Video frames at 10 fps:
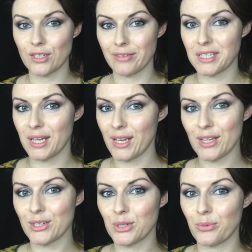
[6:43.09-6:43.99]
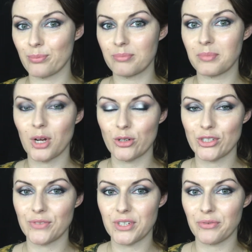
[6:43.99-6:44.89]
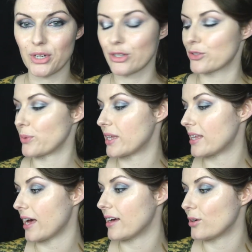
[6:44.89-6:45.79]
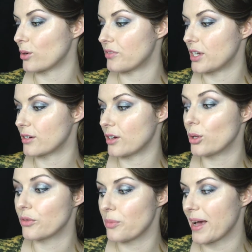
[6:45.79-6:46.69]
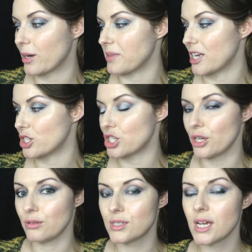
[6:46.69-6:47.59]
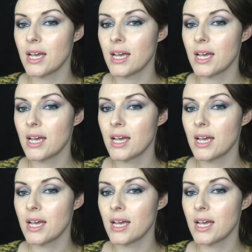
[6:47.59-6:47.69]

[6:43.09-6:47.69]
Obviously you can do hundreds of different looks with all of the makeup that I just used.